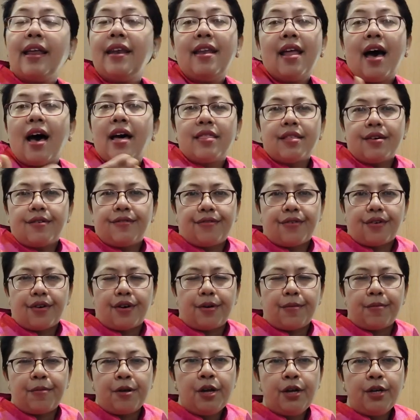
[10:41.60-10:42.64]
another
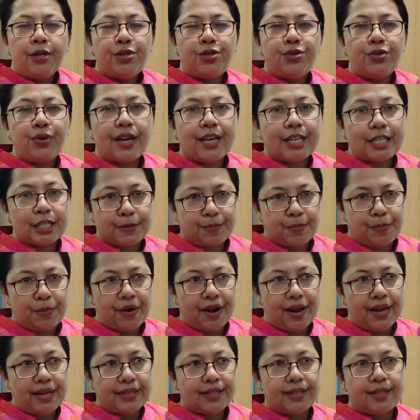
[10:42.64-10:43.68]
verb to
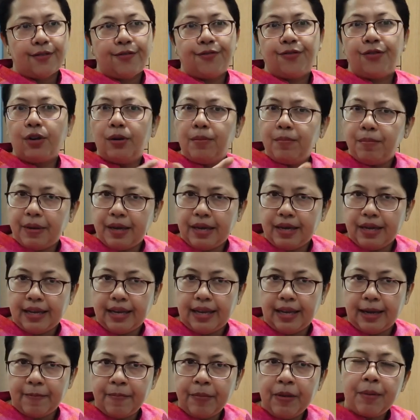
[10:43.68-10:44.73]
express the full
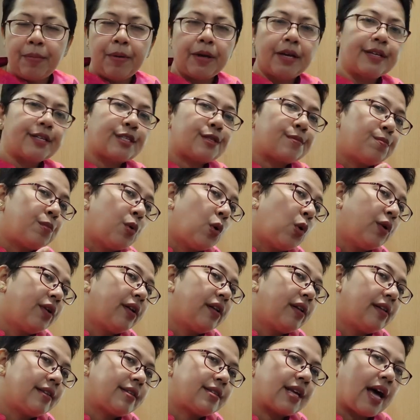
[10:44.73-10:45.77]
meaning, because
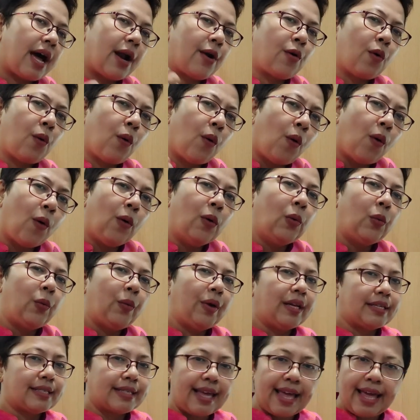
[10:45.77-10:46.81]
modals are
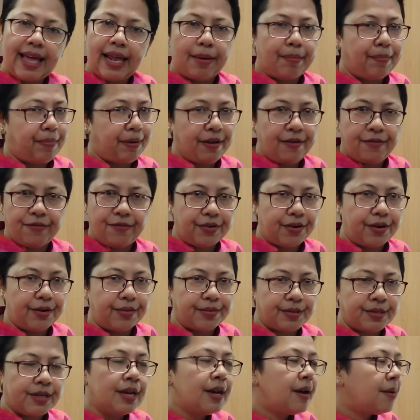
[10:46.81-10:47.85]
always helping
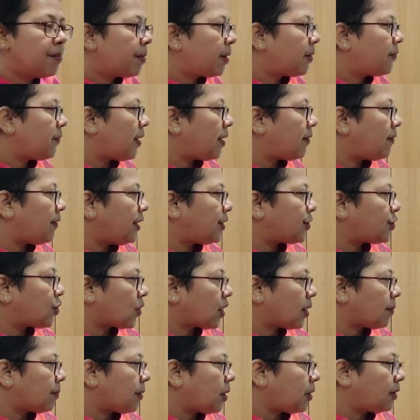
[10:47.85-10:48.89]
verbs. But when we
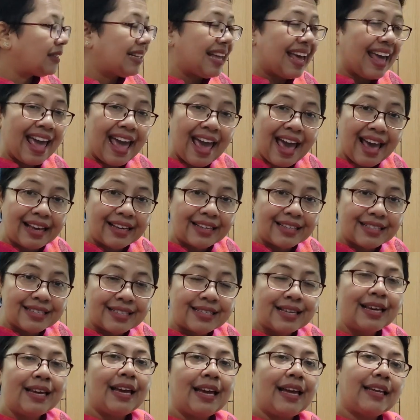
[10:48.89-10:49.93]
talk about
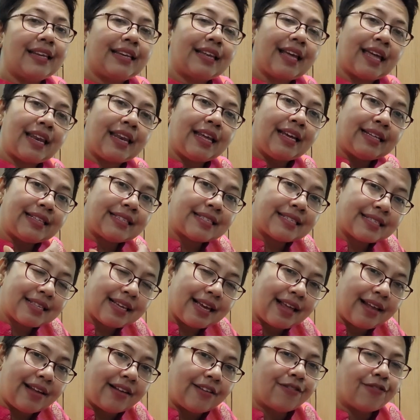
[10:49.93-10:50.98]
has, it can
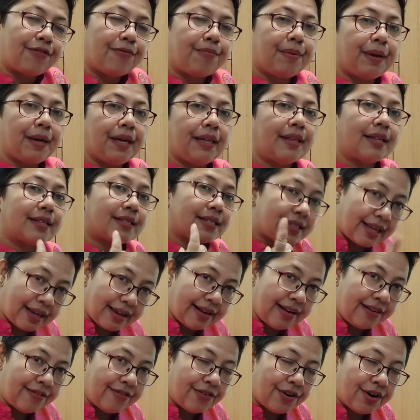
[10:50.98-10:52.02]
itself be the
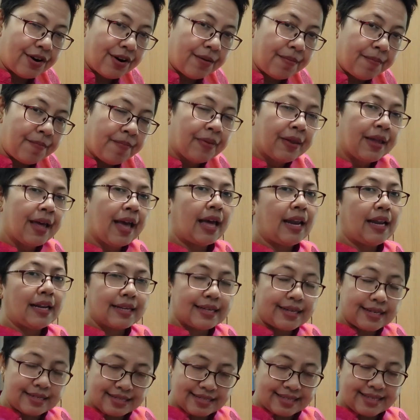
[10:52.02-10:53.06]
single verb and
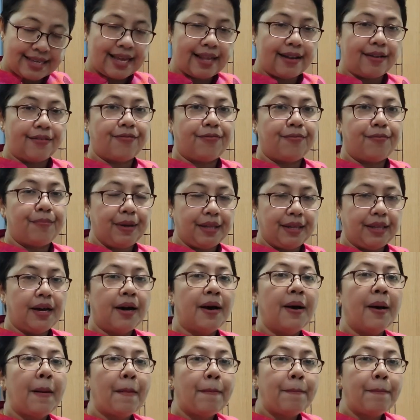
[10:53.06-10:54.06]
itself be the